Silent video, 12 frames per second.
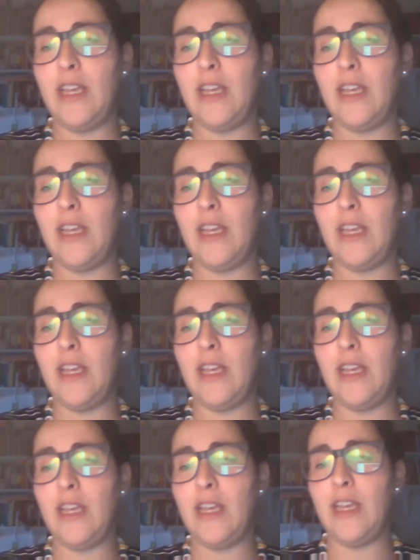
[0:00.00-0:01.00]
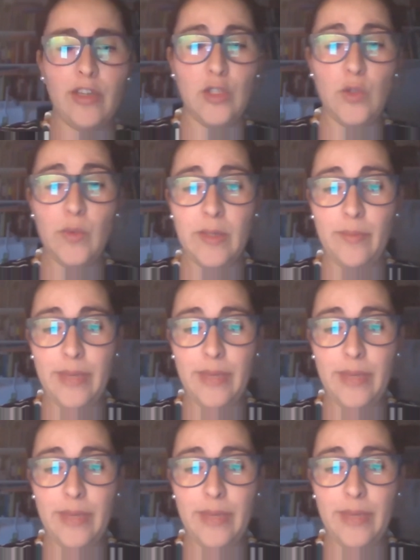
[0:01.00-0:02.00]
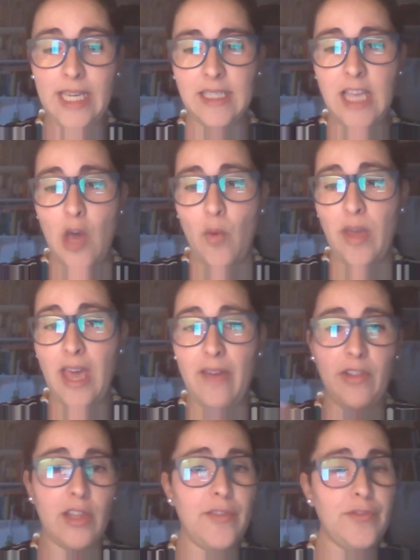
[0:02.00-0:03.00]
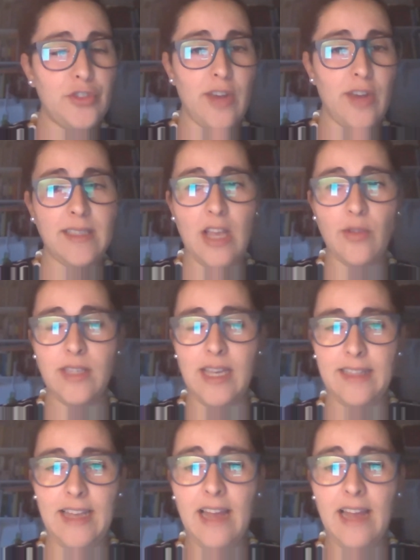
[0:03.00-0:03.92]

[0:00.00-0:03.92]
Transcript: how we're going to do it, because we have a lot of threats outside the island.